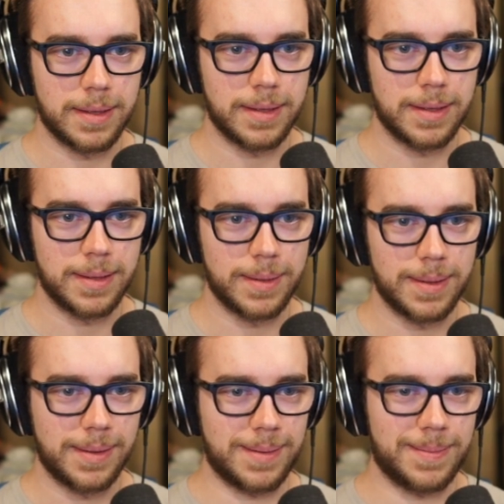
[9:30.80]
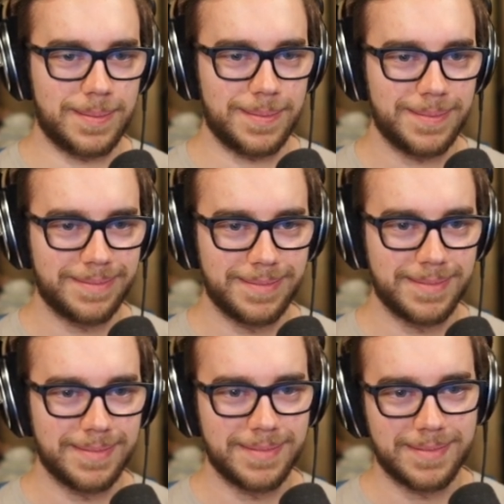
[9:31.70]

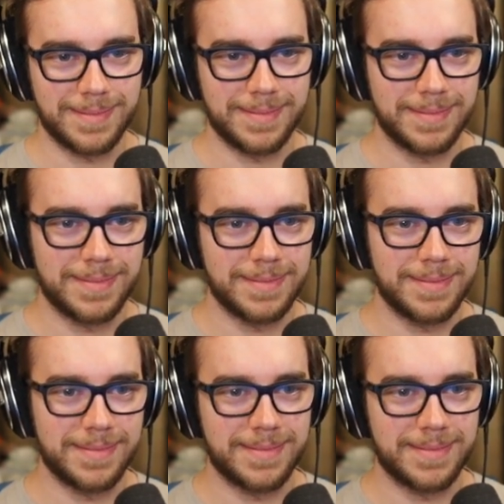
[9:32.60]
(not speaking)